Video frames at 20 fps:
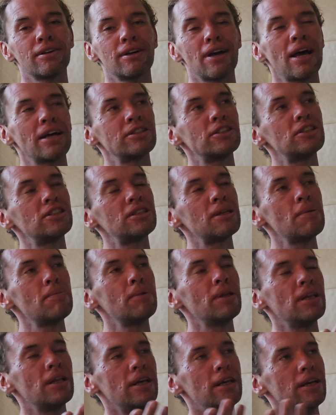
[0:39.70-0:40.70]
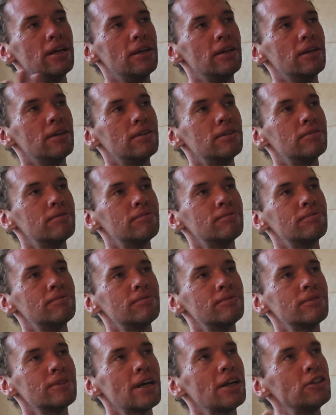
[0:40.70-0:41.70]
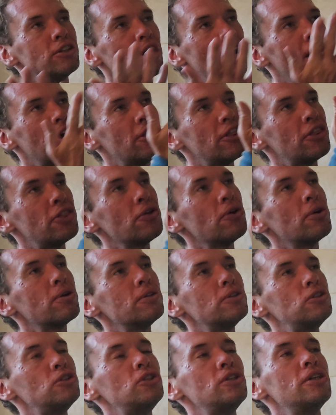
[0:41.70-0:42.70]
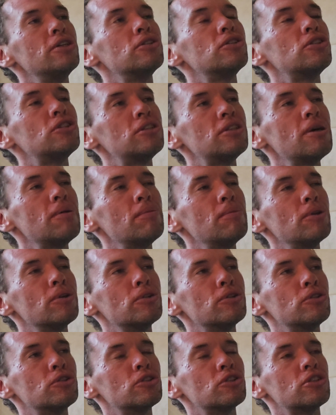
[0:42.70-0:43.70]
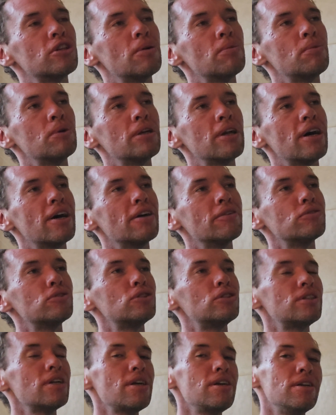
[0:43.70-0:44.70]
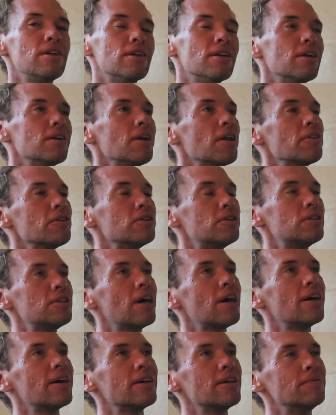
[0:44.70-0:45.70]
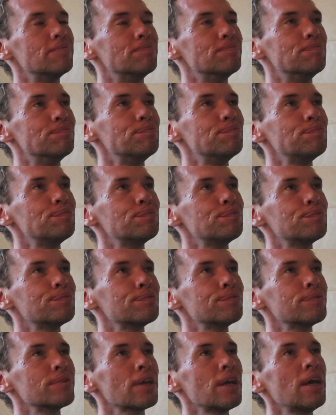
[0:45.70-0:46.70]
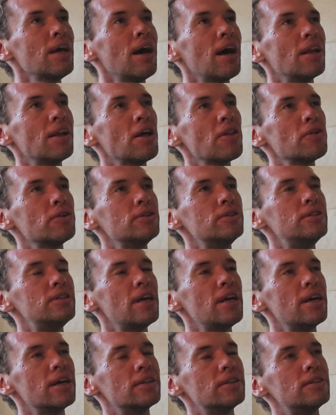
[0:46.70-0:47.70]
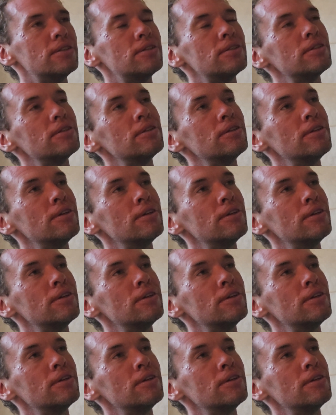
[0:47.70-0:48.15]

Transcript: a simile, and I thought she is similar to someone I have seen in another time, another date,